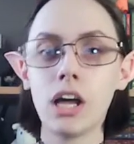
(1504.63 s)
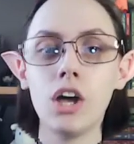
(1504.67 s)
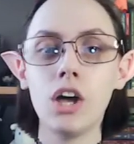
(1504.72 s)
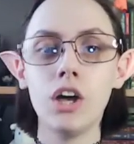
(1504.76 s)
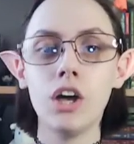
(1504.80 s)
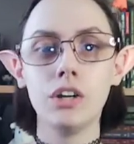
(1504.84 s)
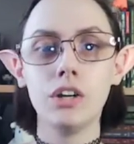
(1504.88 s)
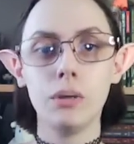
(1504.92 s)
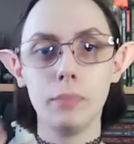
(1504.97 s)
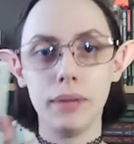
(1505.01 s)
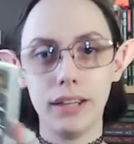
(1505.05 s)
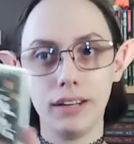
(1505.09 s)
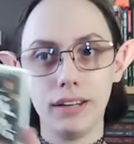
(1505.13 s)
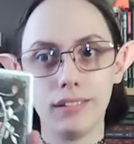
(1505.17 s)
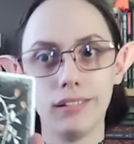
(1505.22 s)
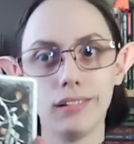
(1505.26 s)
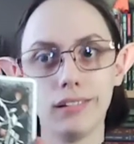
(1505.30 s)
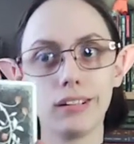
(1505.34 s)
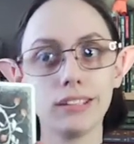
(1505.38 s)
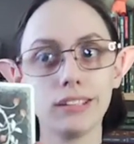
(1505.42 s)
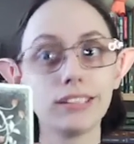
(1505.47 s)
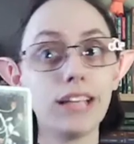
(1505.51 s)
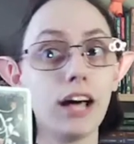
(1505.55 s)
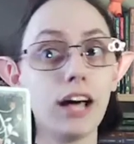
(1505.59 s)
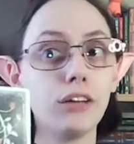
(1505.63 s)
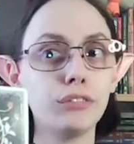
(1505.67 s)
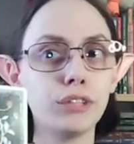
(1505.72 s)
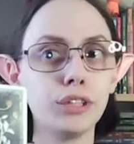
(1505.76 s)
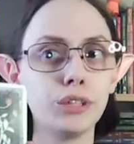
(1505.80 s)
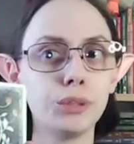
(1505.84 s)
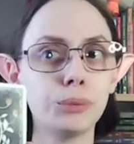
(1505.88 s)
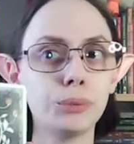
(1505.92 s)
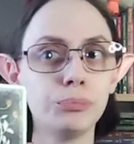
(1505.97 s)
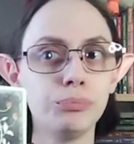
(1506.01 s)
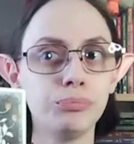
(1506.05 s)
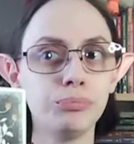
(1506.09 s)
you're being a little selfish.
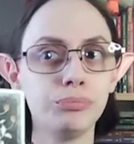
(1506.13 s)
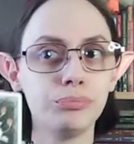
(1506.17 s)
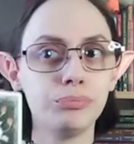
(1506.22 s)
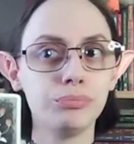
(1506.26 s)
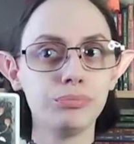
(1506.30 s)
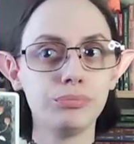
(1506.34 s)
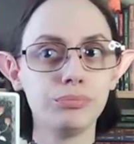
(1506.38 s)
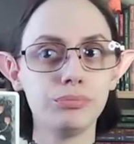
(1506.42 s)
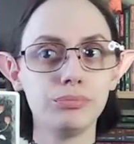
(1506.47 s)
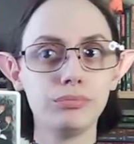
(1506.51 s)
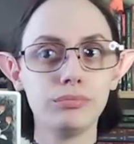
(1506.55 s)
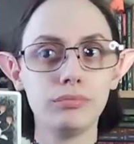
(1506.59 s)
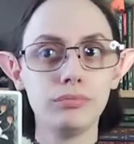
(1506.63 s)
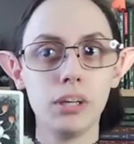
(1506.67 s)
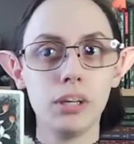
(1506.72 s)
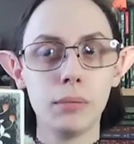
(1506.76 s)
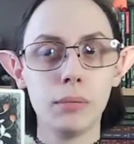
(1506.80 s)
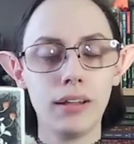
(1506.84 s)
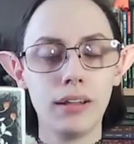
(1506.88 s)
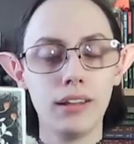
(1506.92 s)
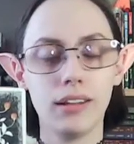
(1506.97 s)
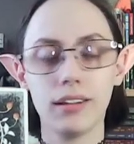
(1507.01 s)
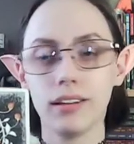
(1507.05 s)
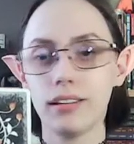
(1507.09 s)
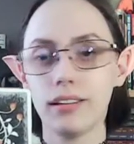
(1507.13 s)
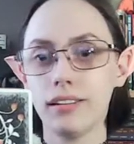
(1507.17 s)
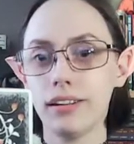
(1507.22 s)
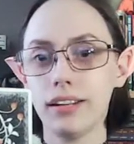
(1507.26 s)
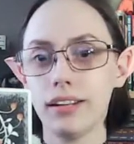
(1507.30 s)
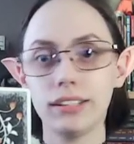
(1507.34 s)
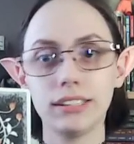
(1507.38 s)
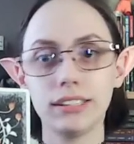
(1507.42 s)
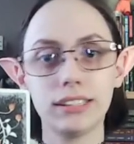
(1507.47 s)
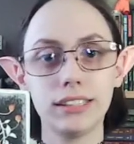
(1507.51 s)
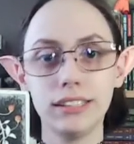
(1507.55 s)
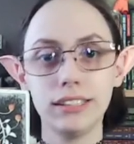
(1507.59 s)
You're being a little
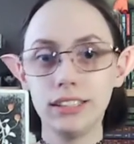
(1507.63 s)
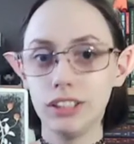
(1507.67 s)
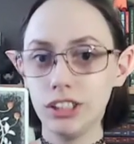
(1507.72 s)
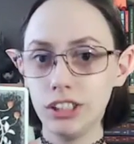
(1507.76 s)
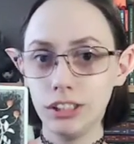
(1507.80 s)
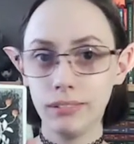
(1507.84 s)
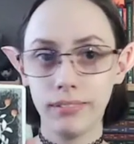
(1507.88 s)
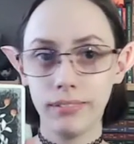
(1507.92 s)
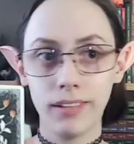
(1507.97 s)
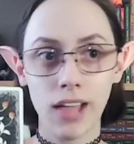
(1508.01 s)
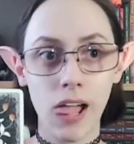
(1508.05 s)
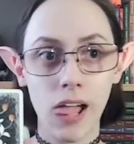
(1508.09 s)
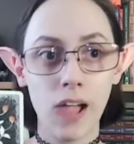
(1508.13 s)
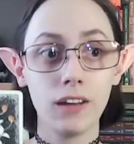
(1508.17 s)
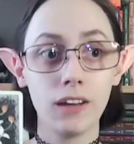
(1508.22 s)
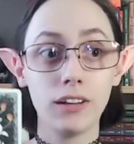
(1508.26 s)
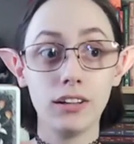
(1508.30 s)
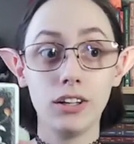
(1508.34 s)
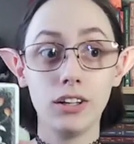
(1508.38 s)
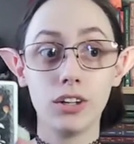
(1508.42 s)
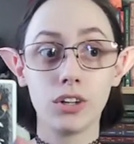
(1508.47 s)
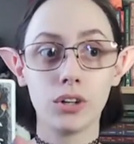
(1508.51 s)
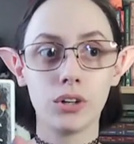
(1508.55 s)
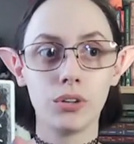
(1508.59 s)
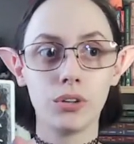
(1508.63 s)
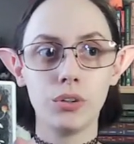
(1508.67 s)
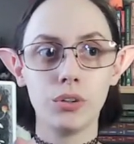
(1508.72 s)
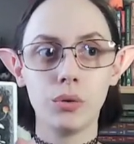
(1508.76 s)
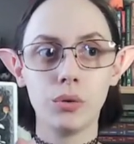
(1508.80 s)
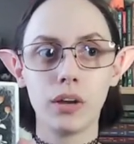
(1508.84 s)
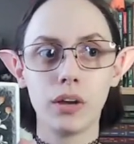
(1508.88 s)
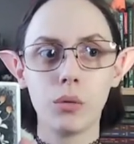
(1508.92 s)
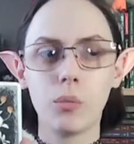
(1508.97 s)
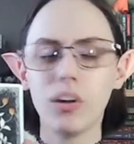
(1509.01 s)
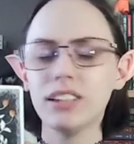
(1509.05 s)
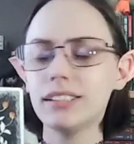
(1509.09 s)
stingy. You're
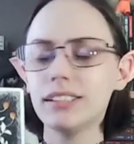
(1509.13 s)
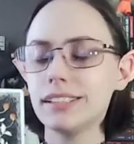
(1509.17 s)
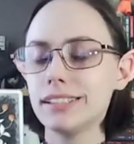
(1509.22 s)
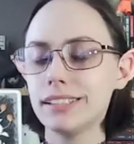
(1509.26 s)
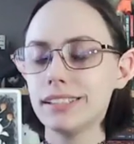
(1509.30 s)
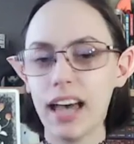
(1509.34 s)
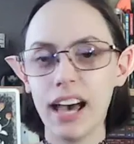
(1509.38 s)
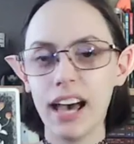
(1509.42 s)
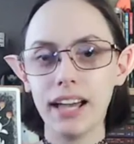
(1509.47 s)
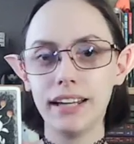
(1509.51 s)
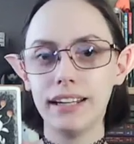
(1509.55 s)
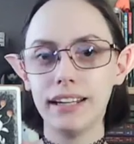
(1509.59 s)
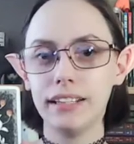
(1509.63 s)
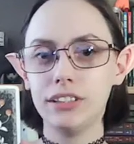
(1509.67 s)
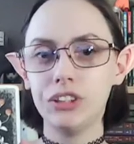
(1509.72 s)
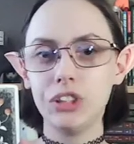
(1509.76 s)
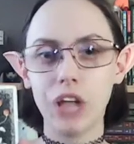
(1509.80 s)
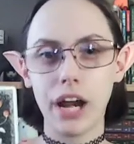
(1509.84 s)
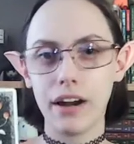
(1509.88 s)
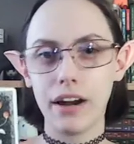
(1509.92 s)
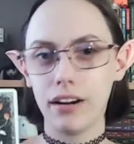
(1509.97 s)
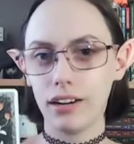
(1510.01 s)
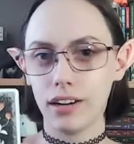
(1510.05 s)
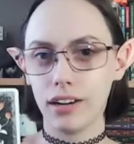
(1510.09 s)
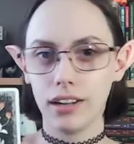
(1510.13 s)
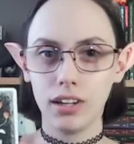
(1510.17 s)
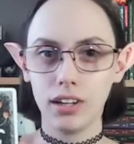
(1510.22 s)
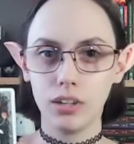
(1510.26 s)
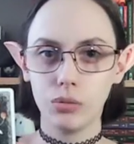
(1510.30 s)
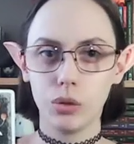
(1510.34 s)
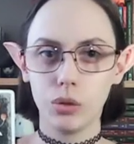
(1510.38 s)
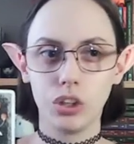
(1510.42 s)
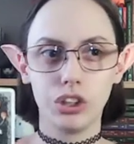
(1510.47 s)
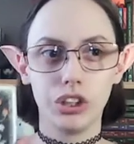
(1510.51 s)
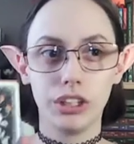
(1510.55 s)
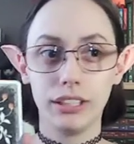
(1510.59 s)
doing one-sided charity,
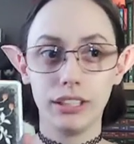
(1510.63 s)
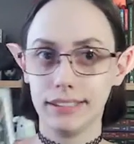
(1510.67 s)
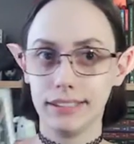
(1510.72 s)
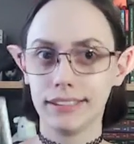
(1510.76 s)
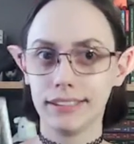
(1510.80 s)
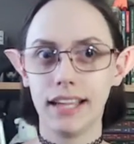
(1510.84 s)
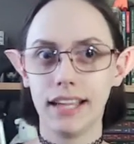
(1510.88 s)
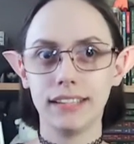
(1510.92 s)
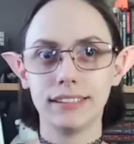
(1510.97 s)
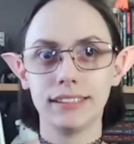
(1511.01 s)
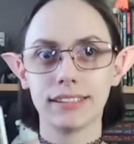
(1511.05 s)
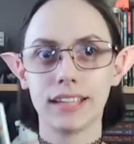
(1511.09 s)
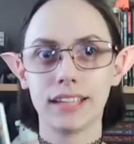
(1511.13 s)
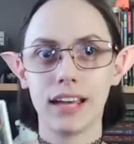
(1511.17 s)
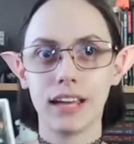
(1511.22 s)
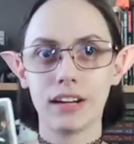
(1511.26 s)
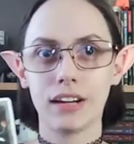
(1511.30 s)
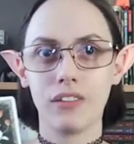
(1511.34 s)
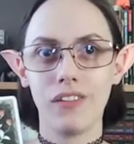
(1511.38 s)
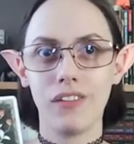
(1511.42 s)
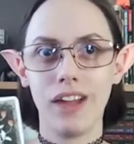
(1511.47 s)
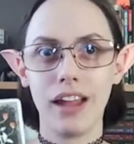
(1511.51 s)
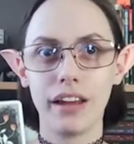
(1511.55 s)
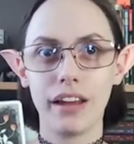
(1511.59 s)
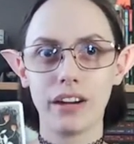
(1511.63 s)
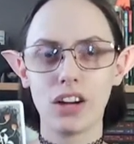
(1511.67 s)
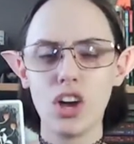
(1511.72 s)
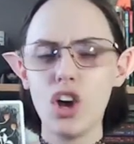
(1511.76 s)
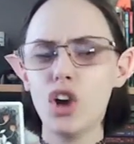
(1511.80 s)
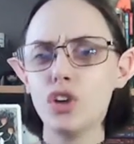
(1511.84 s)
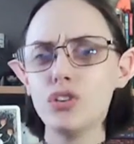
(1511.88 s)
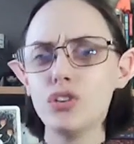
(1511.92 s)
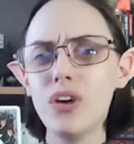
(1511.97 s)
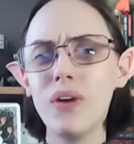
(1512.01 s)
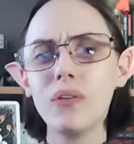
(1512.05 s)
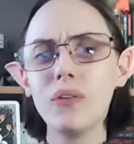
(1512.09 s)
which in this case is kind of like,
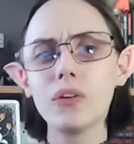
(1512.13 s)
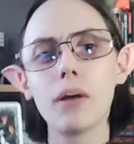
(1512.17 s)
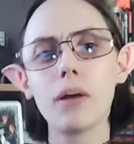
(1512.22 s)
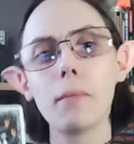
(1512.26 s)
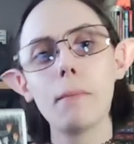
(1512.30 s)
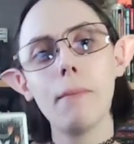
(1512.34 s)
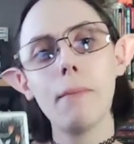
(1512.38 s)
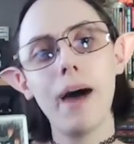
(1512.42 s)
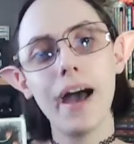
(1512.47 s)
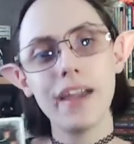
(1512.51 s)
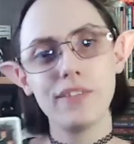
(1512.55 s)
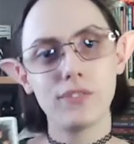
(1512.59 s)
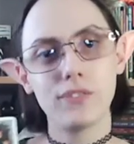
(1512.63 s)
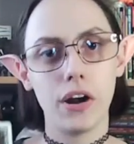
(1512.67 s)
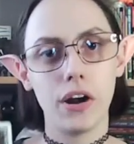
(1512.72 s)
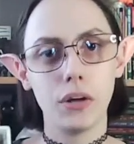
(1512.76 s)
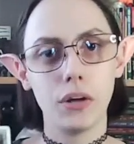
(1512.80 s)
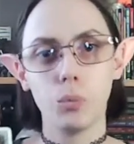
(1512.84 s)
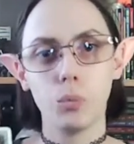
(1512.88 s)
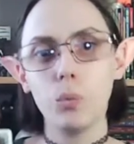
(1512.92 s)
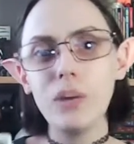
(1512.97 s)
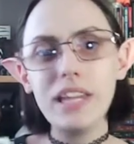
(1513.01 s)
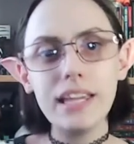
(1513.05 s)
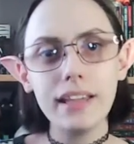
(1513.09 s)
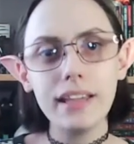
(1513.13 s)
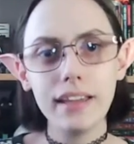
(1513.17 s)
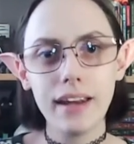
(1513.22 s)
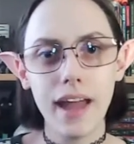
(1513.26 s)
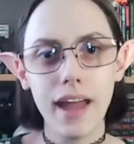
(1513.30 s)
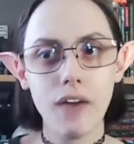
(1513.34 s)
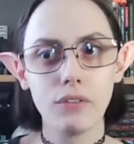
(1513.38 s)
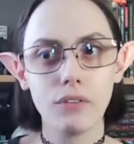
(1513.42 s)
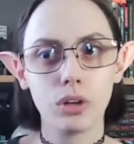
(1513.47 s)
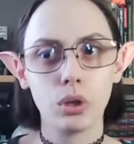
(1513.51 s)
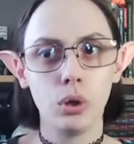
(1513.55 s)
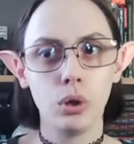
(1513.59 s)
no, you're my friend. We can
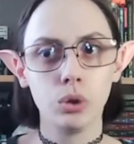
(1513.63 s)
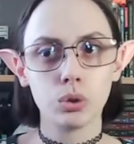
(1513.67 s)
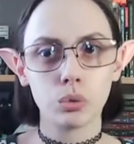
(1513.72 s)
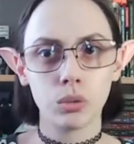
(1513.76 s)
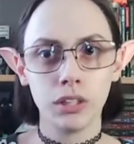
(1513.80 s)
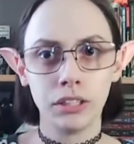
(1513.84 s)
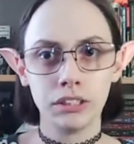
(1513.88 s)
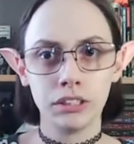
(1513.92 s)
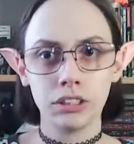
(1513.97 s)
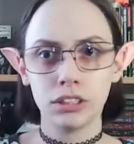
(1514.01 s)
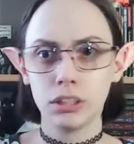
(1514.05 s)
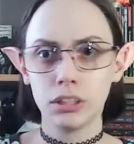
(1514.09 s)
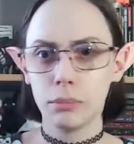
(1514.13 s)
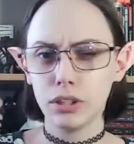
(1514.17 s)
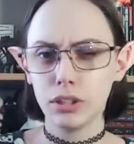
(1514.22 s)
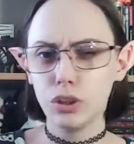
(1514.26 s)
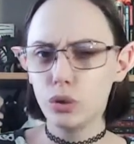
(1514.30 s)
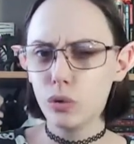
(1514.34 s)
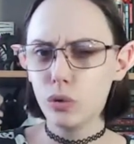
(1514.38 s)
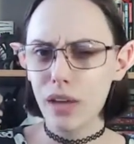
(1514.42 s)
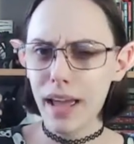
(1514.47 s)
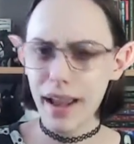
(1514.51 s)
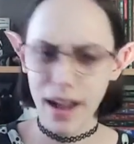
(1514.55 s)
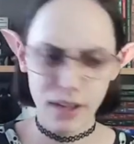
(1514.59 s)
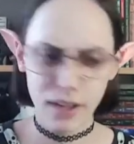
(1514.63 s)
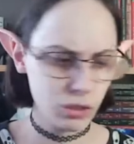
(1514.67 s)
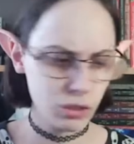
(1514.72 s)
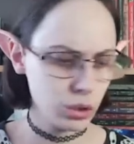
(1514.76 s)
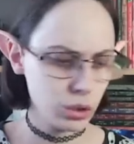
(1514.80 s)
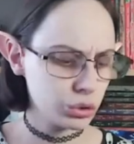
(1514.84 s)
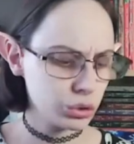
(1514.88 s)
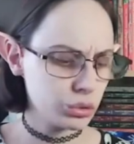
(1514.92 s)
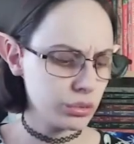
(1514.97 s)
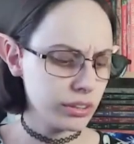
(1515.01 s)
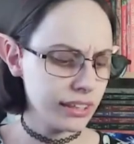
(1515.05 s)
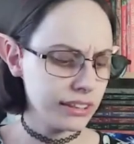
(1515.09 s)
have a close relationship, but you can't have a
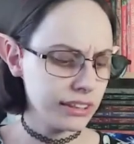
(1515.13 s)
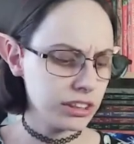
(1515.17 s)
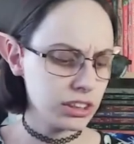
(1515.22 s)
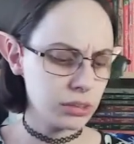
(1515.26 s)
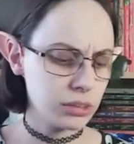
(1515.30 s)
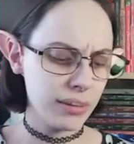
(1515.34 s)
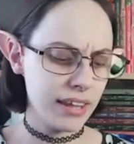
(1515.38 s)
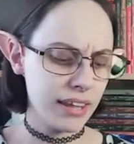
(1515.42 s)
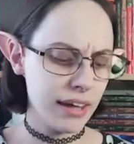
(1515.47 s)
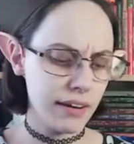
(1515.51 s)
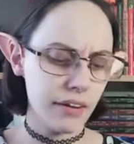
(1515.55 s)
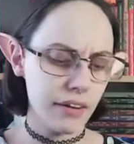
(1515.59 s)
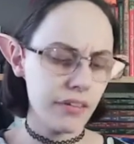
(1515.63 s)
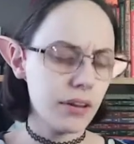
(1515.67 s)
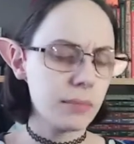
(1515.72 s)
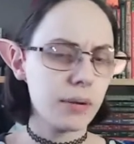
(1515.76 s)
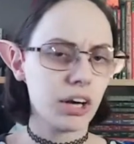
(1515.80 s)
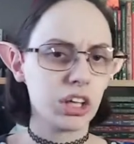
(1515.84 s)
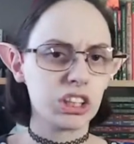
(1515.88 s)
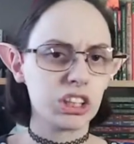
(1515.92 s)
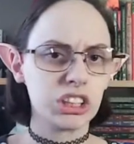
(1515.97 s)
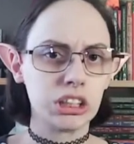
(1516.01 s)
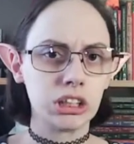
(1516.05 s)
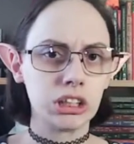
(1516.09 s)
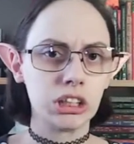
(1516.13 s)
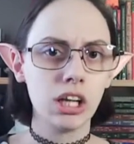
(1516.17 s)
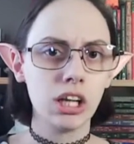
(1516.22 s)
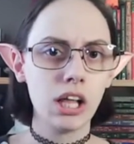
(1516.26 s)
close relationship with that other person